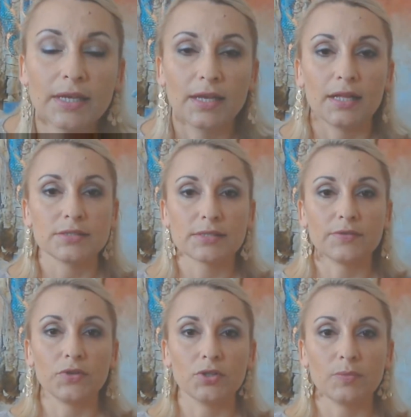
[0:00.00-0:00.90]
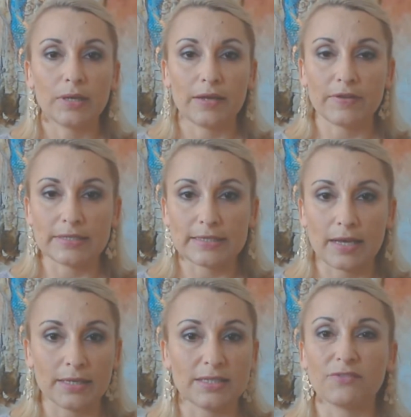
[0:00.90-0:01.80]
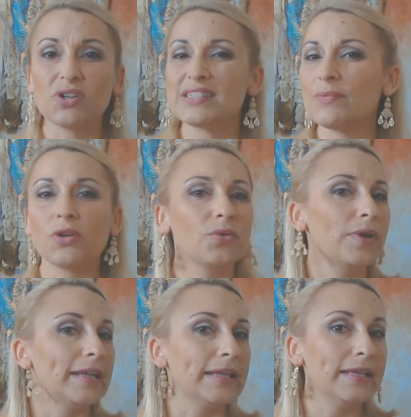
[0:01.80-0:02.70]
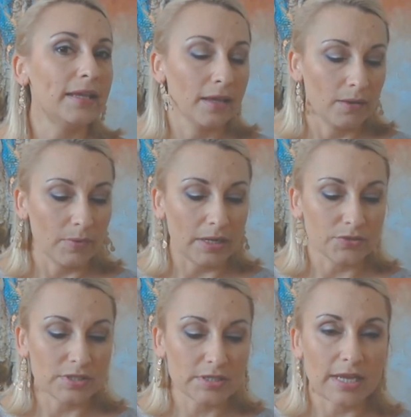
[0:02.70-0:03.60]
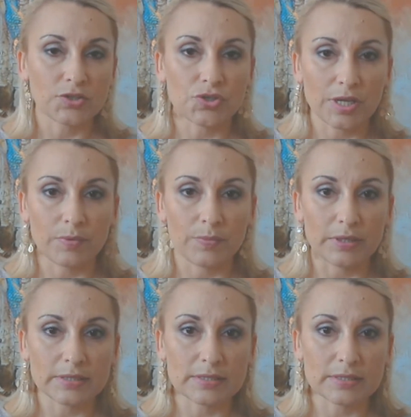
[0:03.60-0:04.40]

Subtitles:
I'll just give you a little bit of an idea. I've got some on already, but I'll just touch it up a bit.